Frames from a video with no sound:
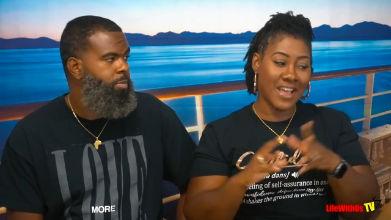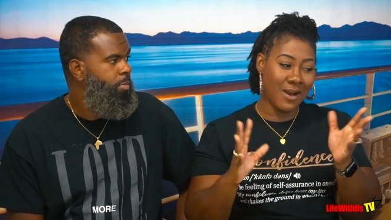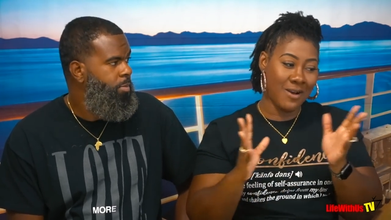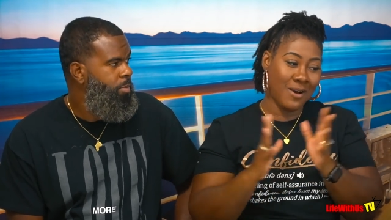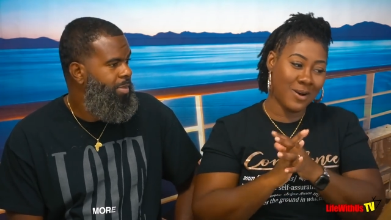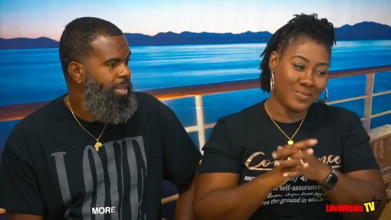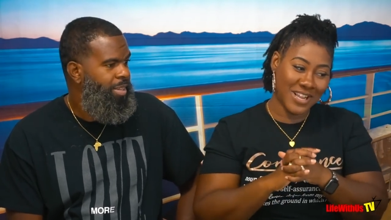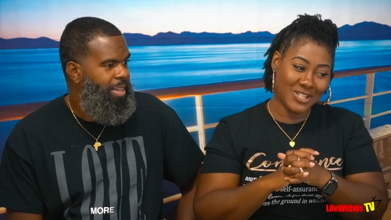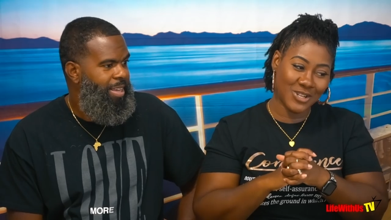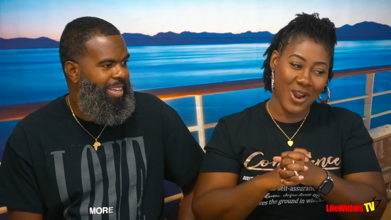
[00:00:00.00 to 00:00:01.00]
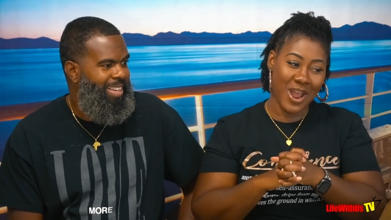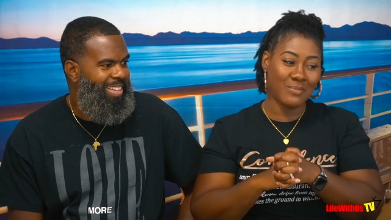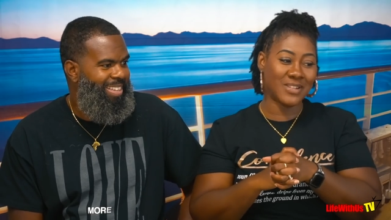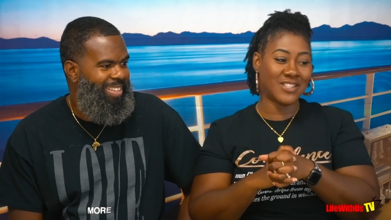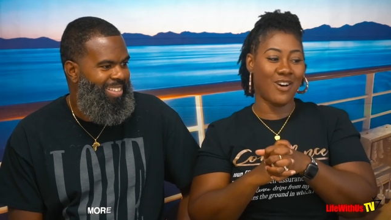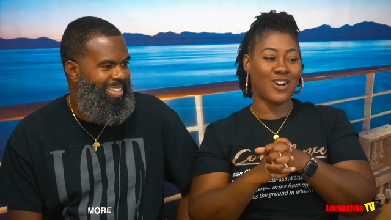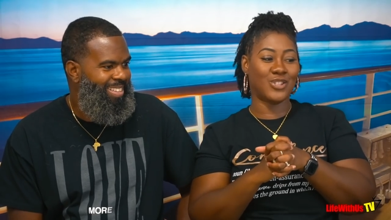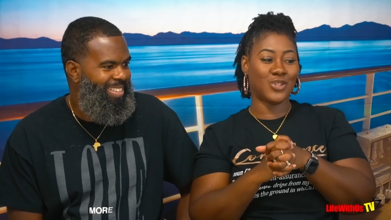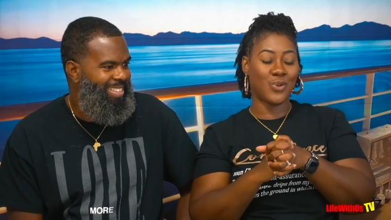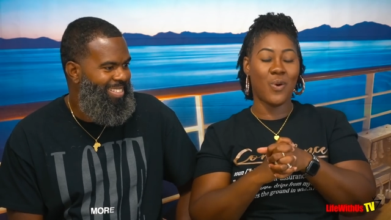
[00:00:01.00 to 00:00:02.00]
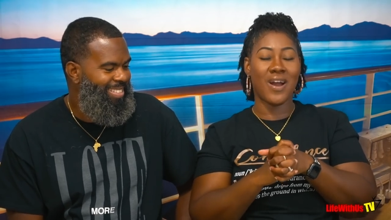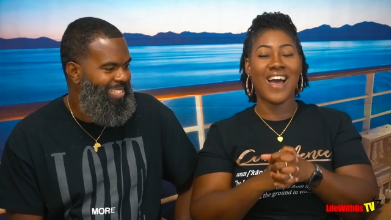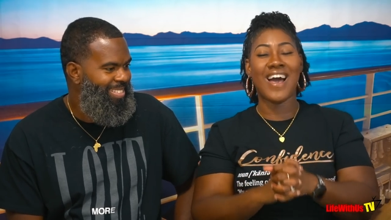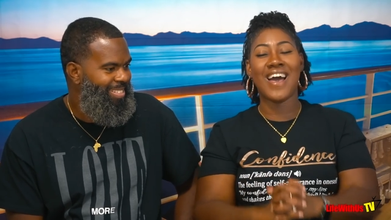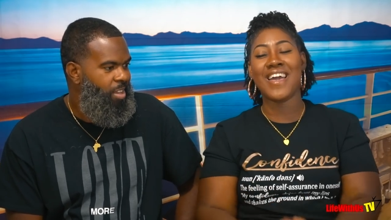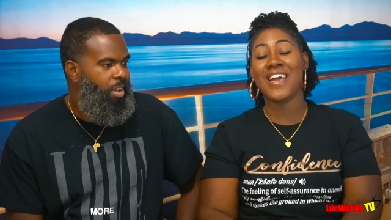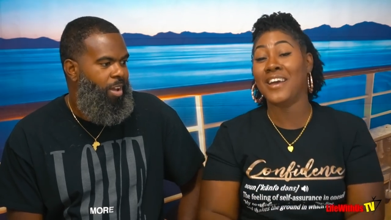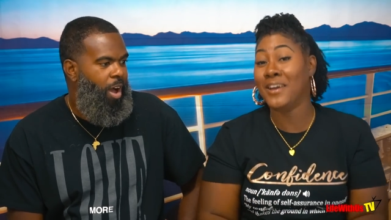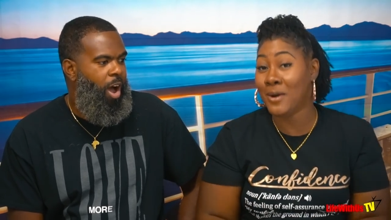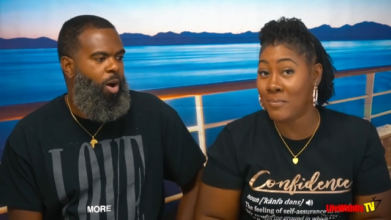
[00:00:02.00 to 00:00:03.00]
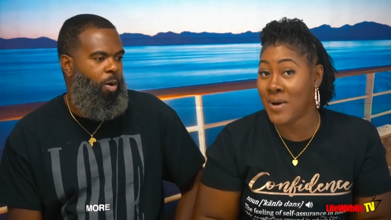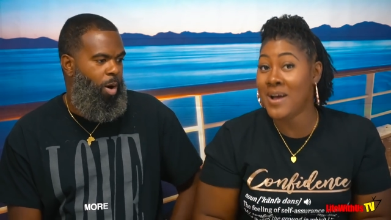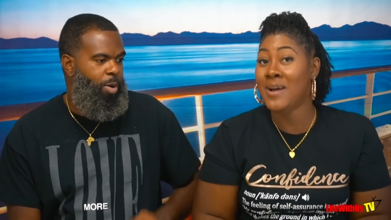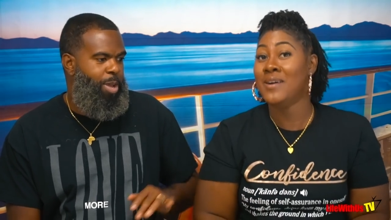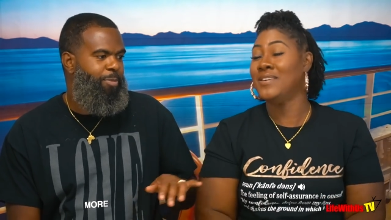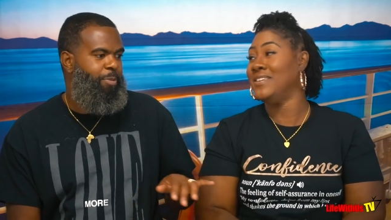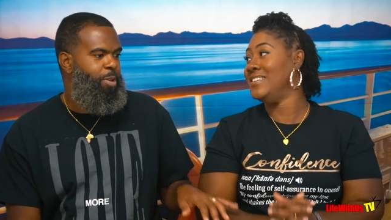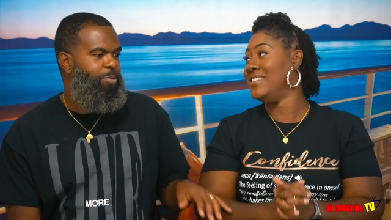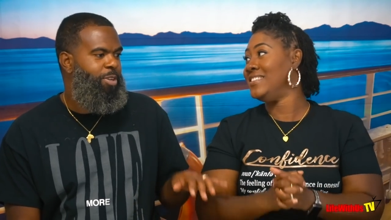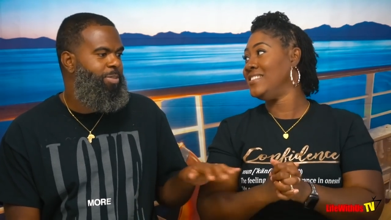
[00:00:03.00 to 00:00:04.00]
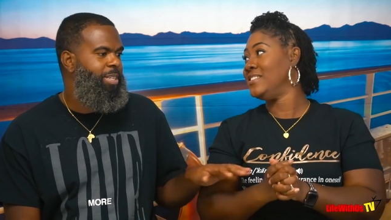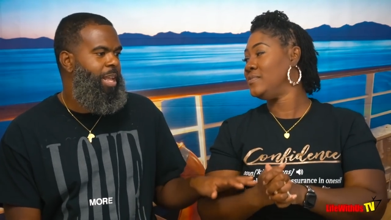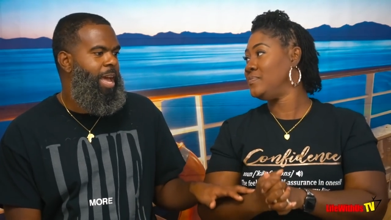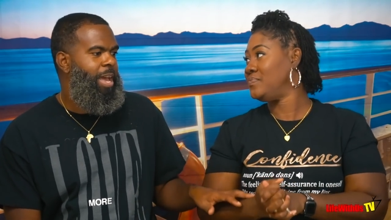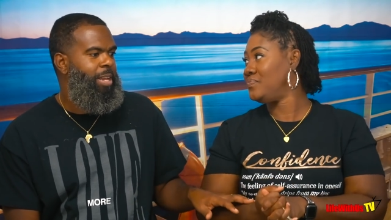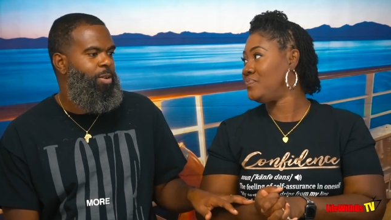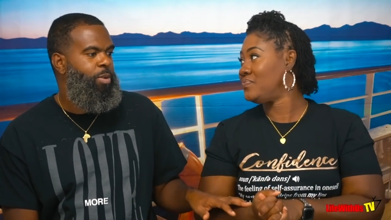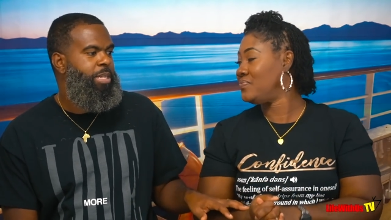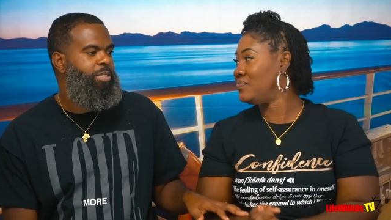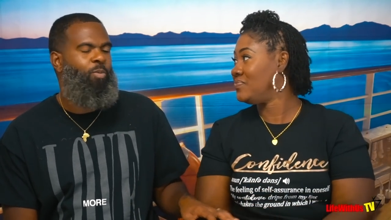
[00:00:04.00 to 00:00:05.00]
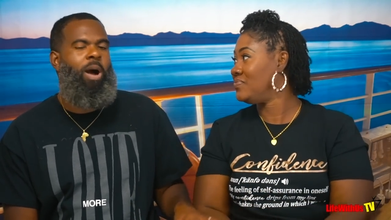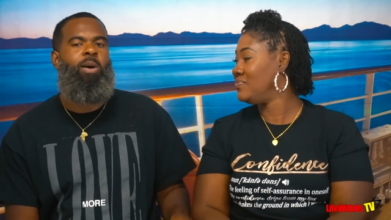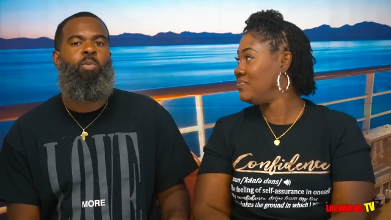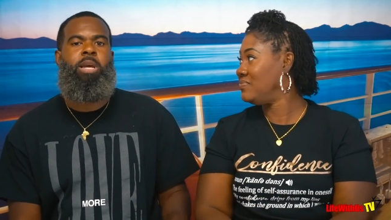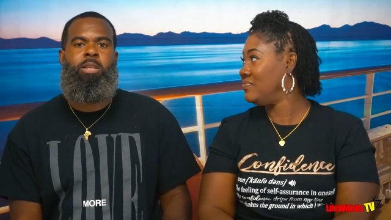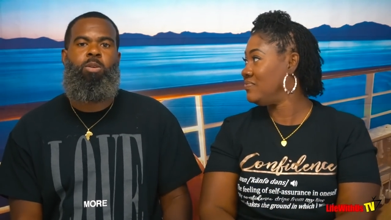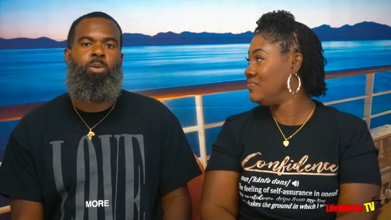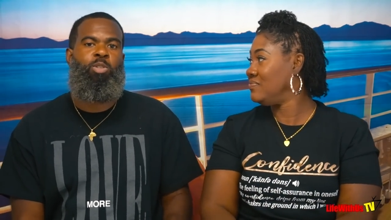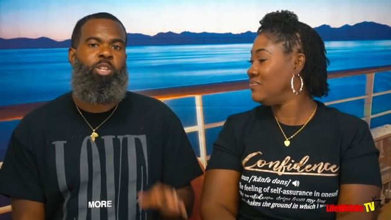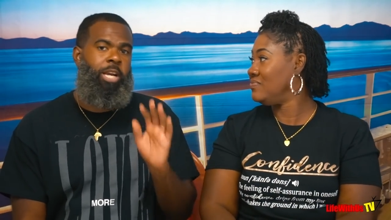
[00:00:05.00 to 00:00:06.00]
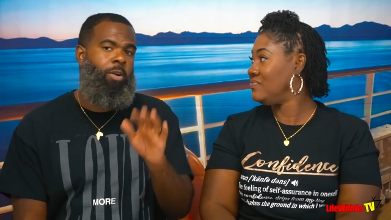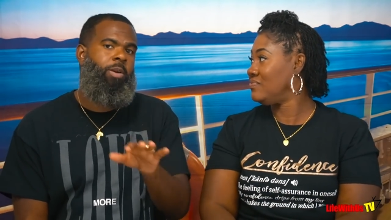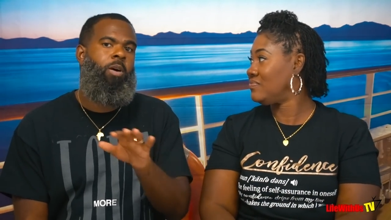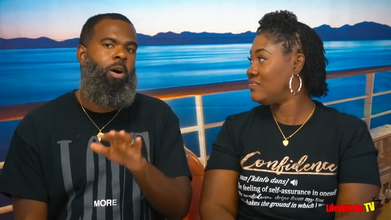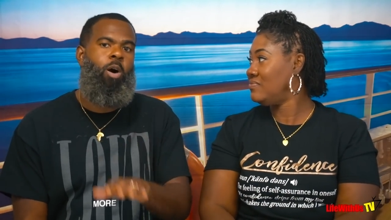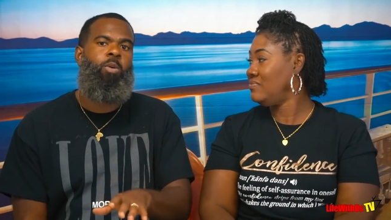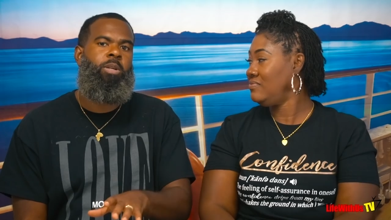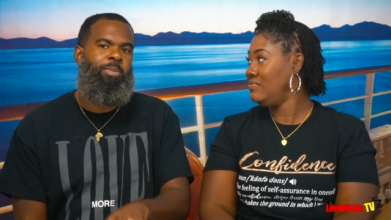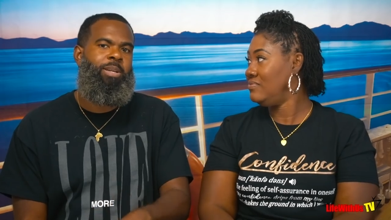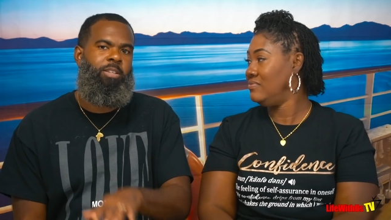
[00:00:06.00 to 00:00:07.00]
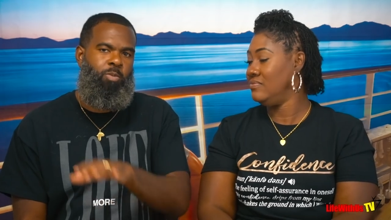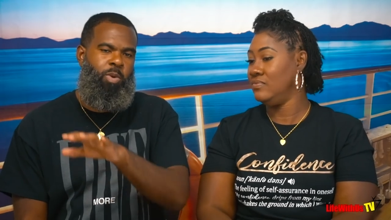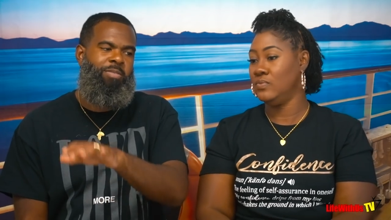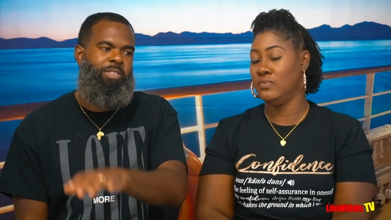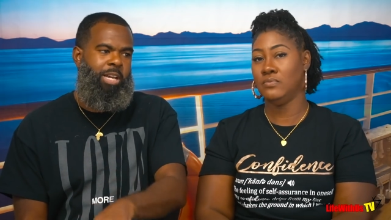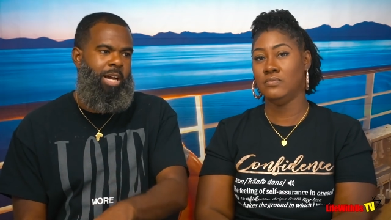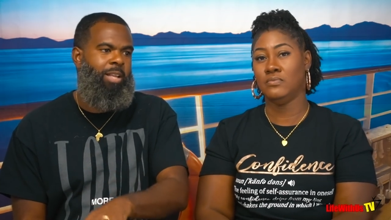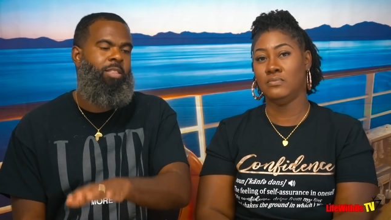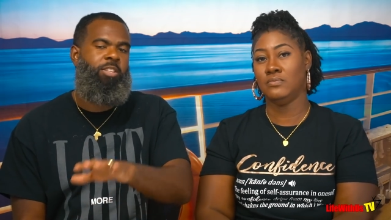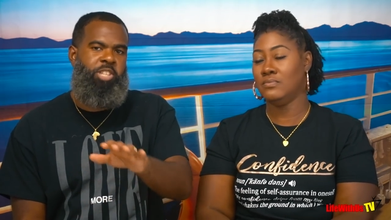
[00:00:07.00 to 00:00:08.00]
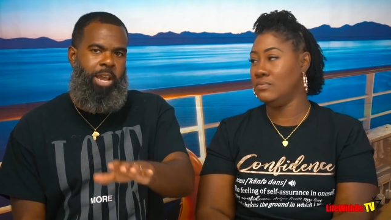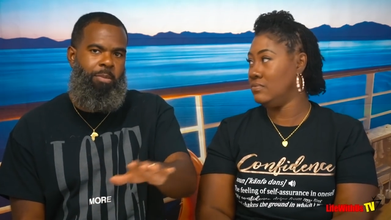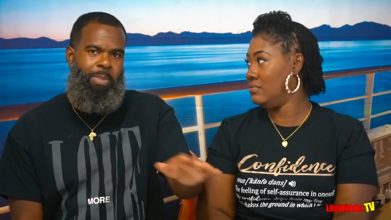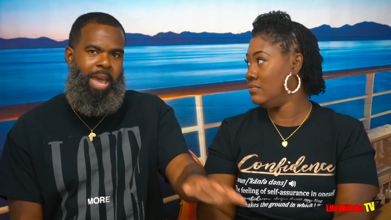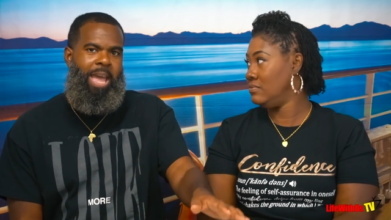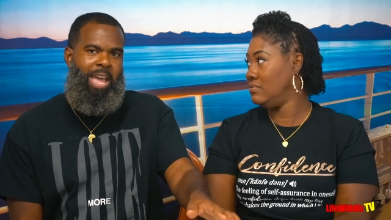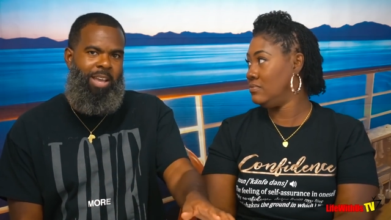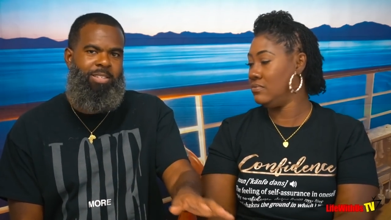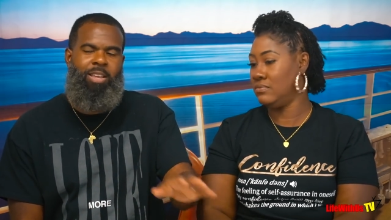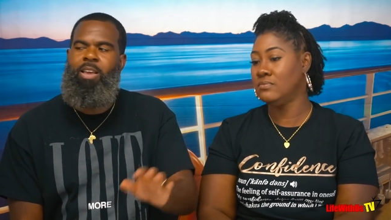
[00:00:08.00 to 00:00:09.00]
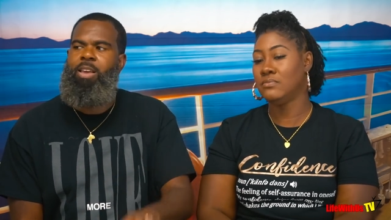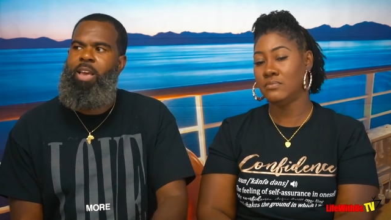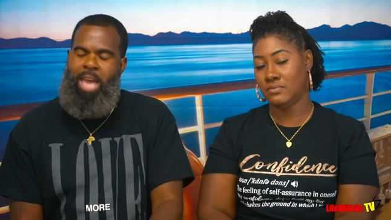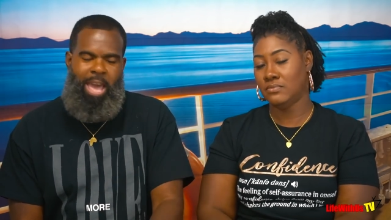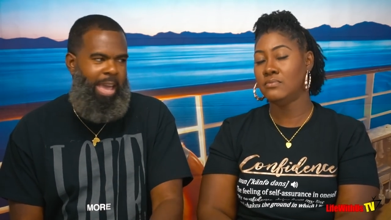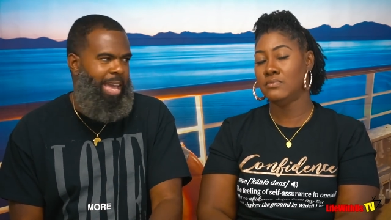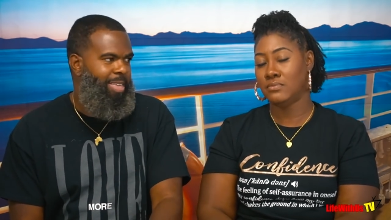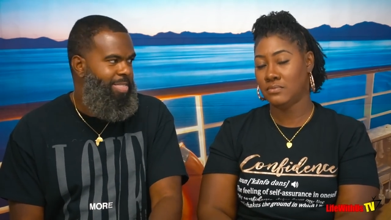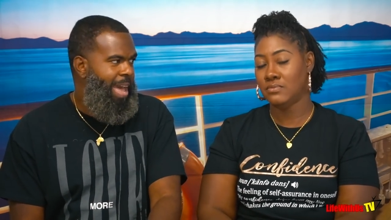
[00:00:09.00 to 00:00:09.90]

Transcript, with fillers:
Speaker 1: update your Amazon store. I am. Oh, oh yeah. Before you jump
Speaker 2: to that, and the reason why we do carry on only because we've done the check bags, and